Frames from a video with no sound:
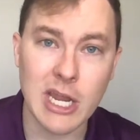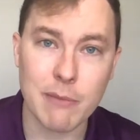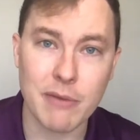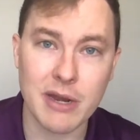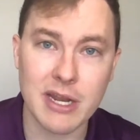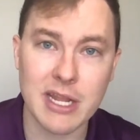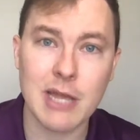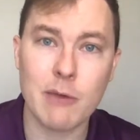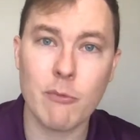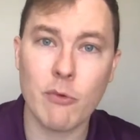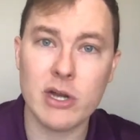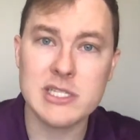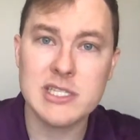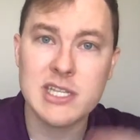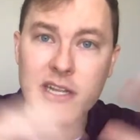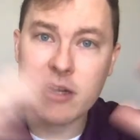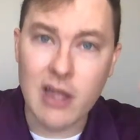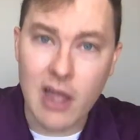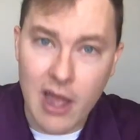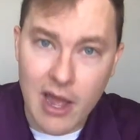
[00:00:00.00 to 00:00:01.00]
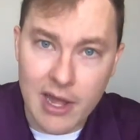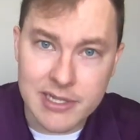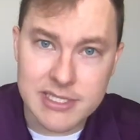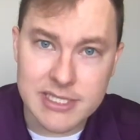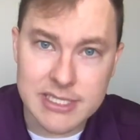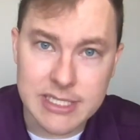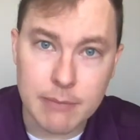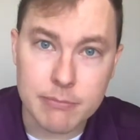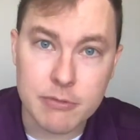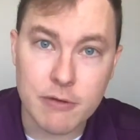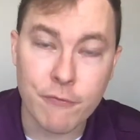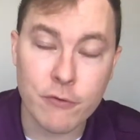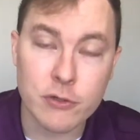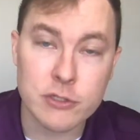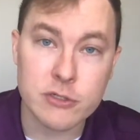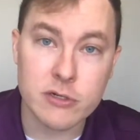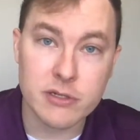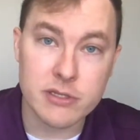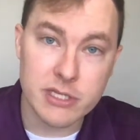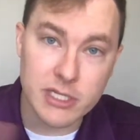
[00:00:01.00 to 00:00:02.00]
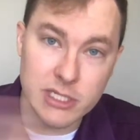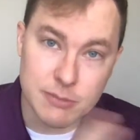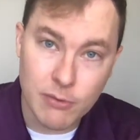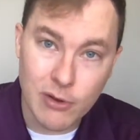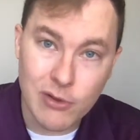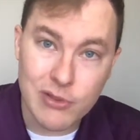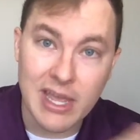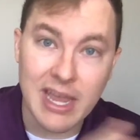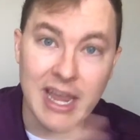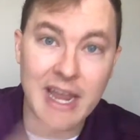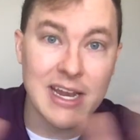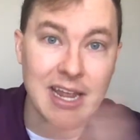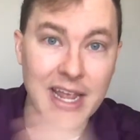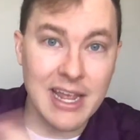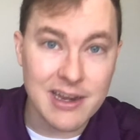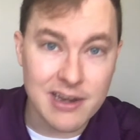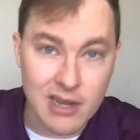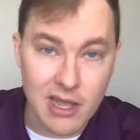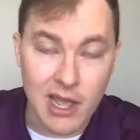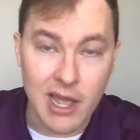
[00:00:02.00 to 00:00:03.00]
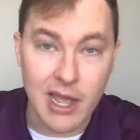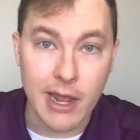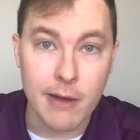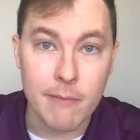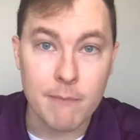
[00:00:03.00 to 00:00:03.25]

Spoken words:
But again, what is the concept of 1 Corinthians both 8 and 9?